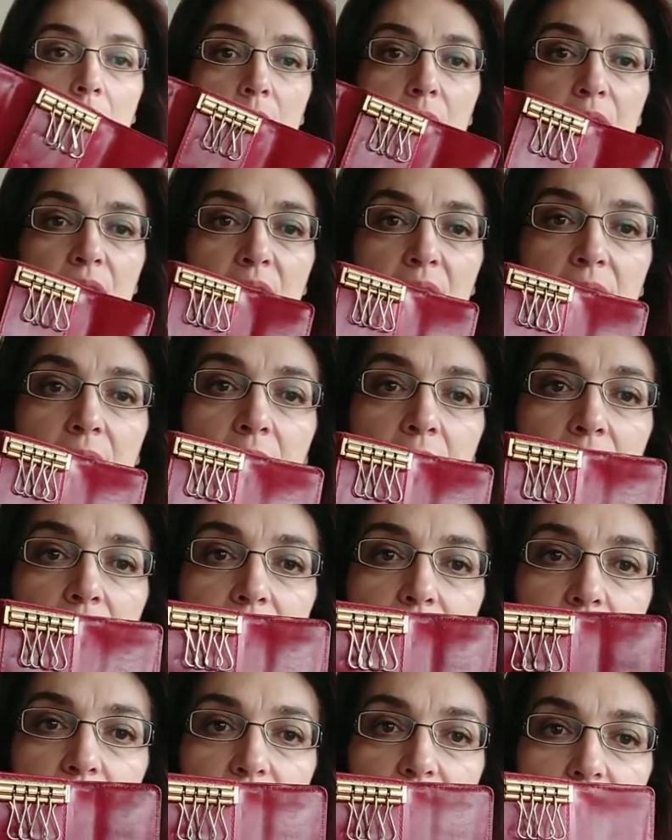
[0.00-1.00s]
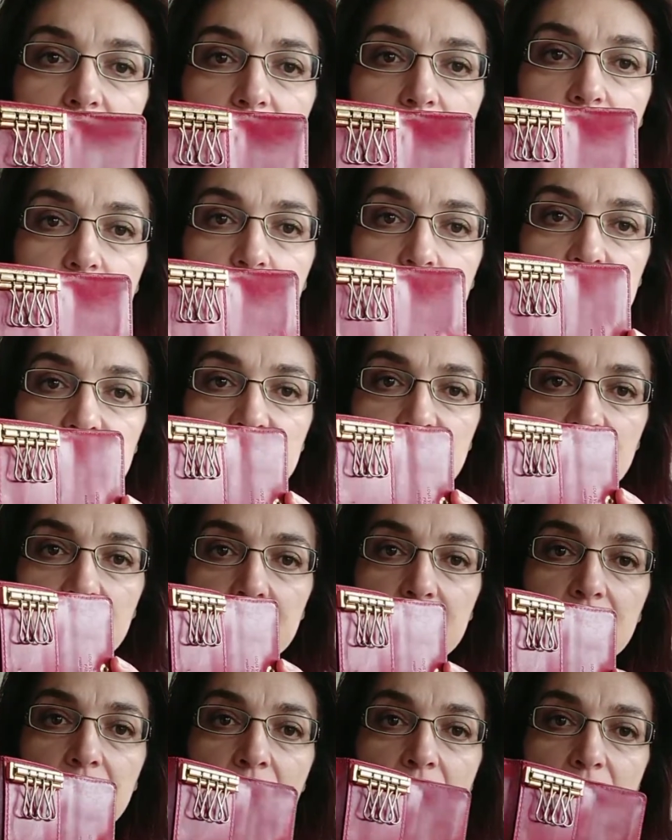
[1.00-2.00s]
Okay, so here you
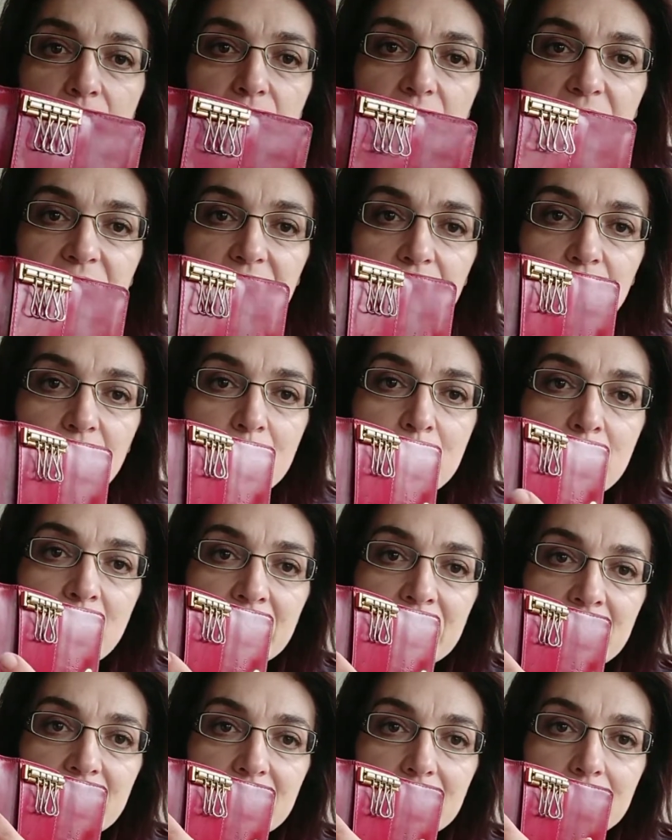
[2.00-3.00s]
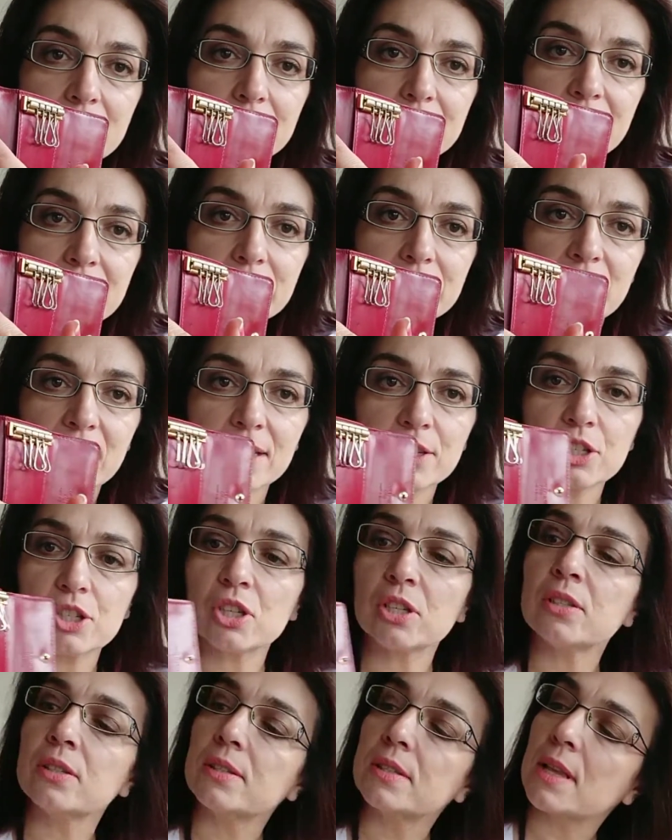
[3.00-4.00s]
see that there are many
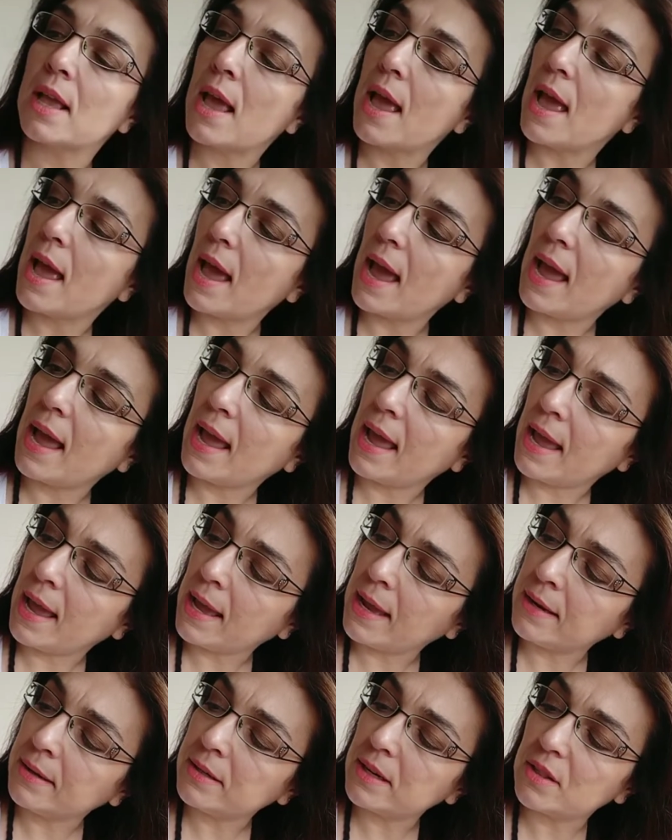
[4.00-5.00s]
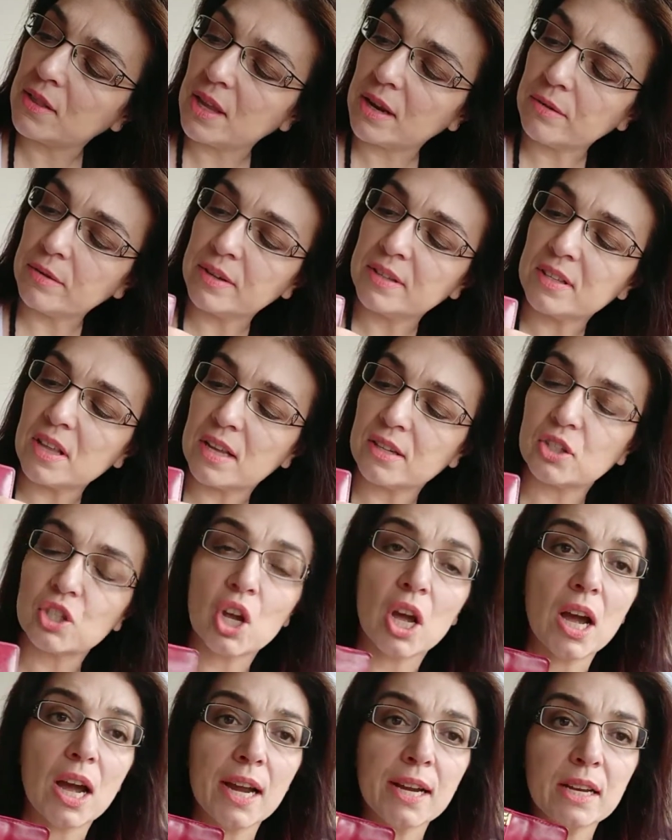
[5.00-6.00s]
indentations and there is a
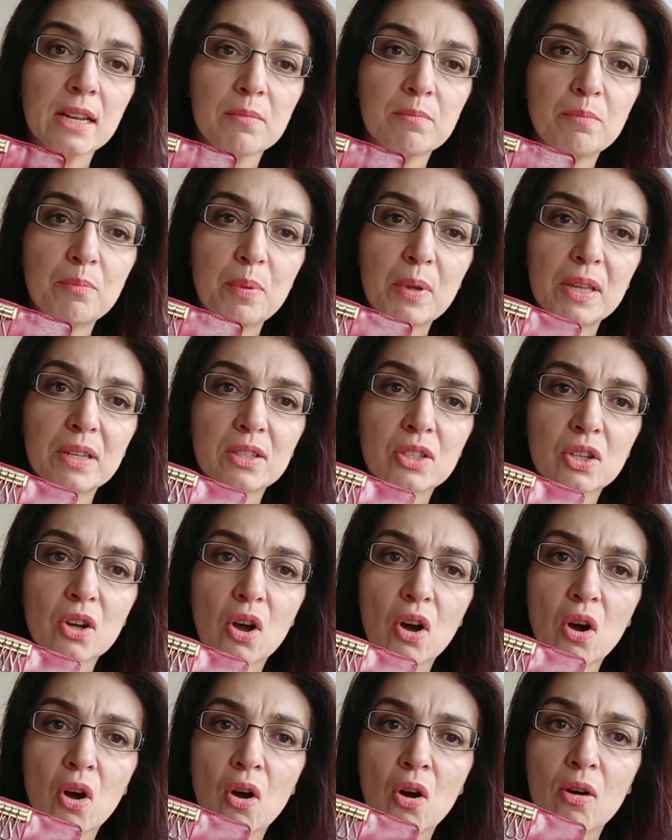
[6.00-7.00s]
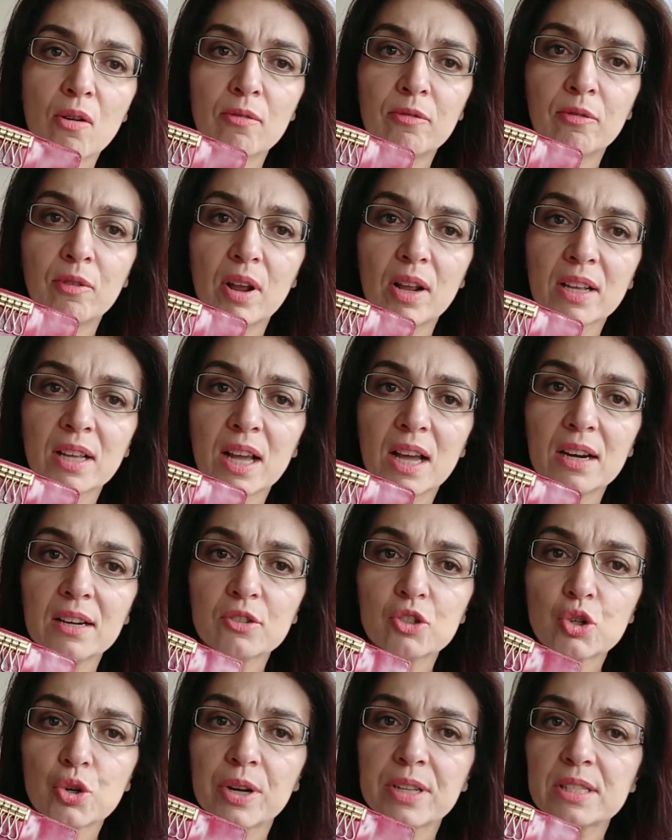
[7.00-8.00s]
tiny bit of
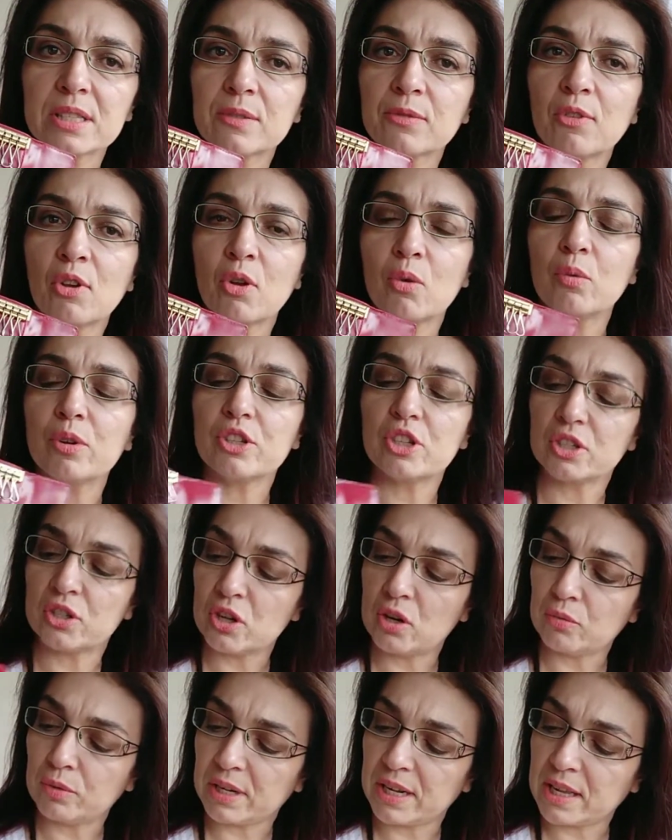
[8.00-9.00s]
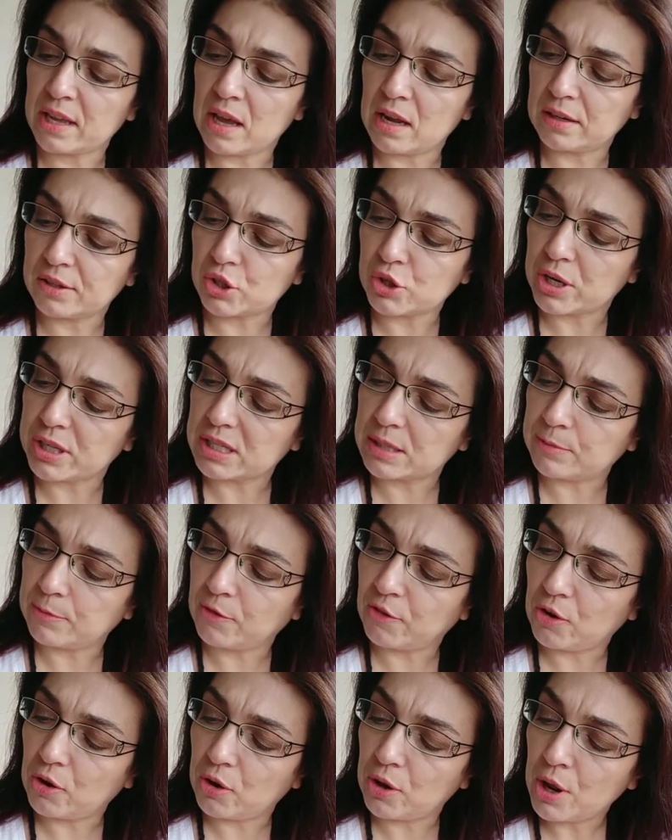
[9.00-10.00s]
color transfer, which is not really color
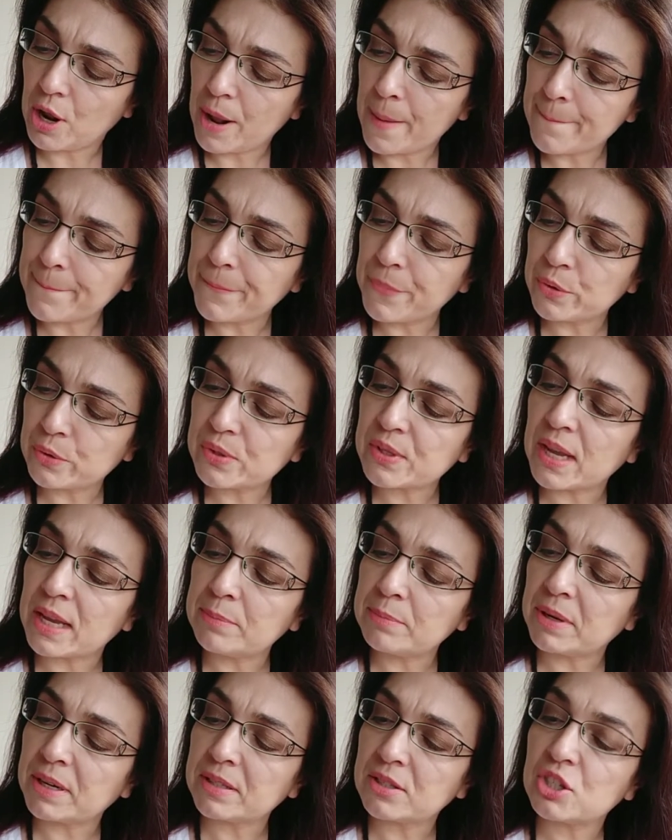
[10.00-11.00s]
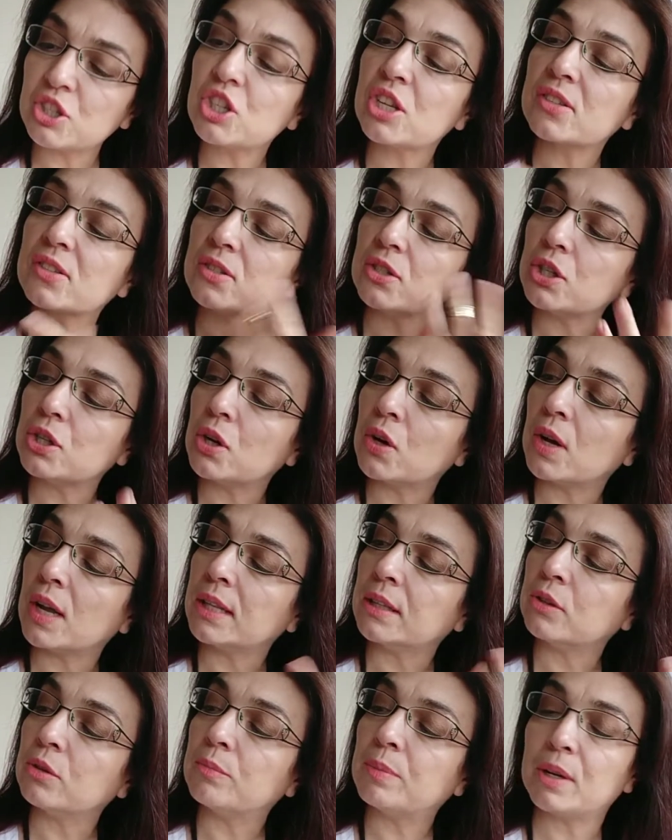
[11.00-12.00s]
transfer per se, but it's just,
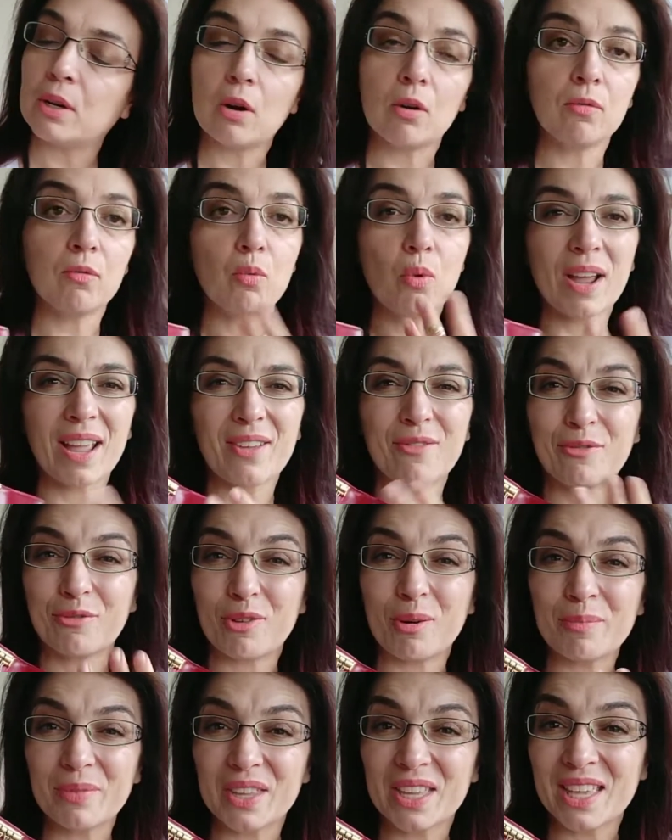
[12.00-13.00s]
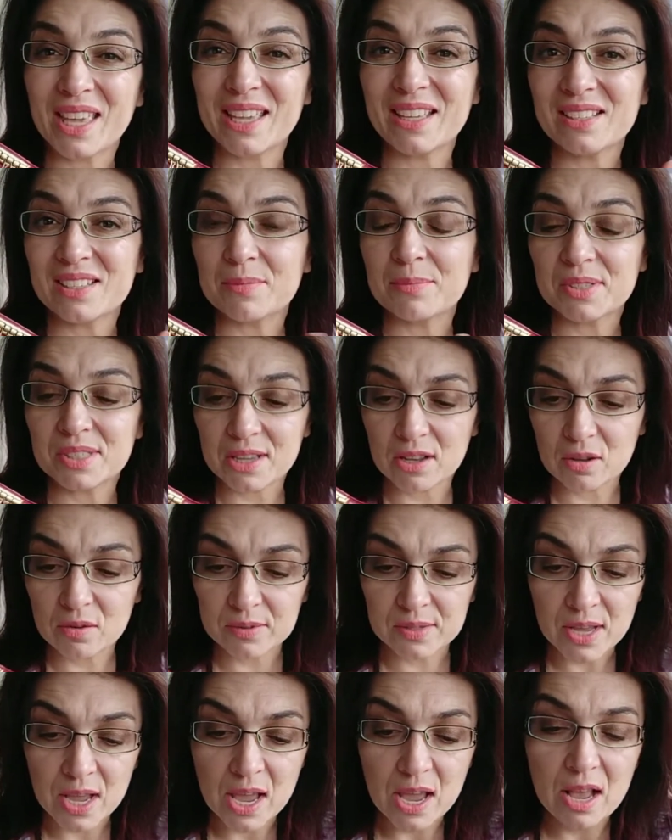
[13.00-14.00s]
a little bit of wear from the keys
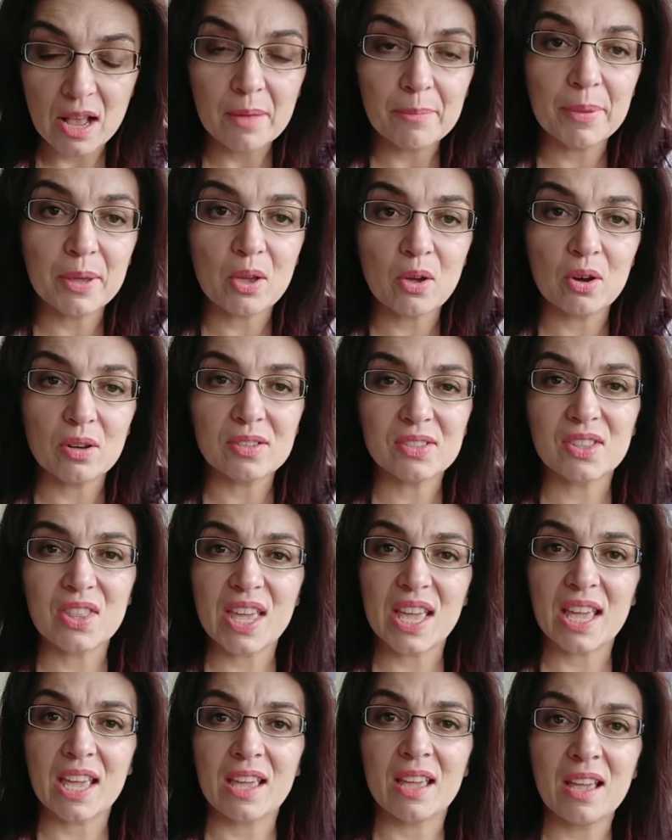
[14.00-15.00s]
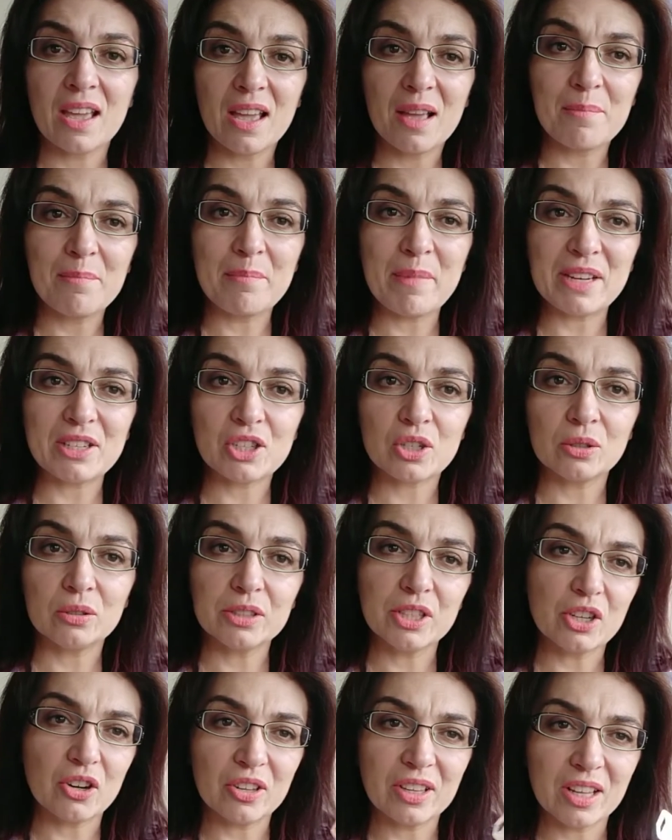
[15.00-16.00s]
themselves. Because they're
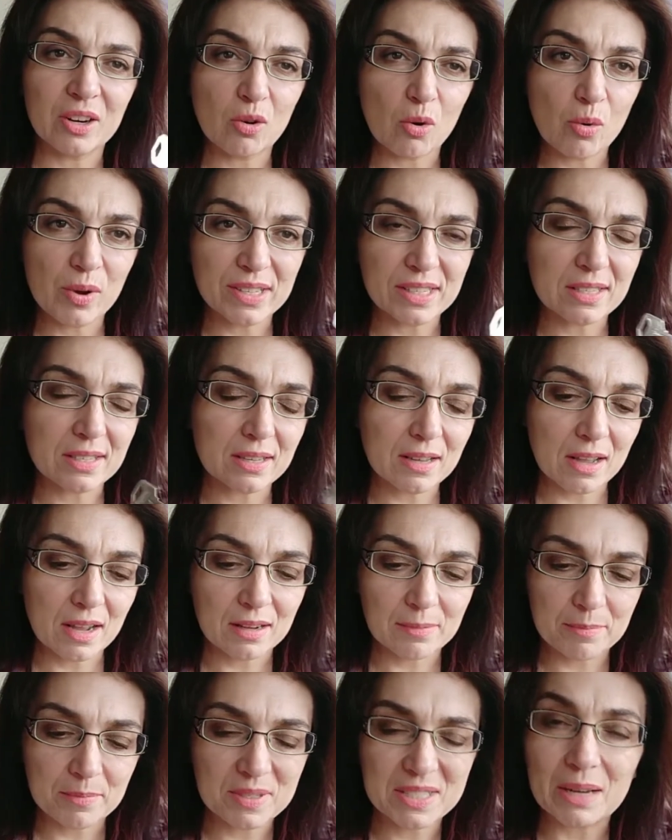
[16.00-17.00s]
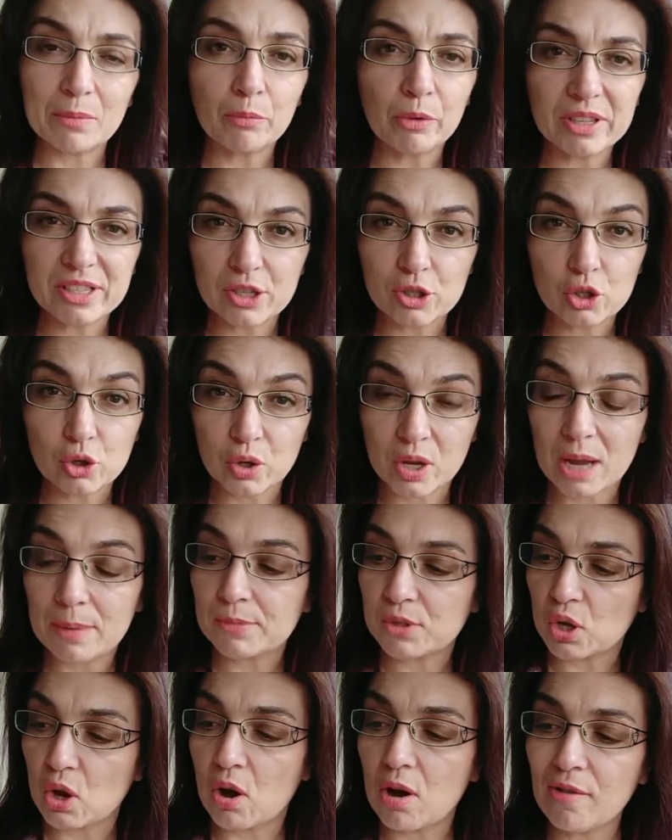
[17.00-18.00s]
metal, it always, some residue
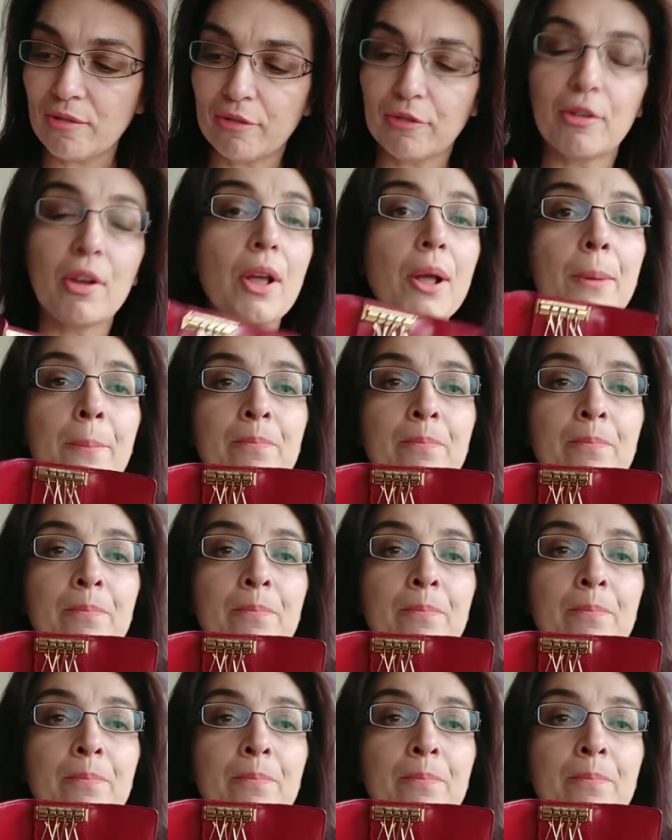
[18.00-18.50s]
comes off.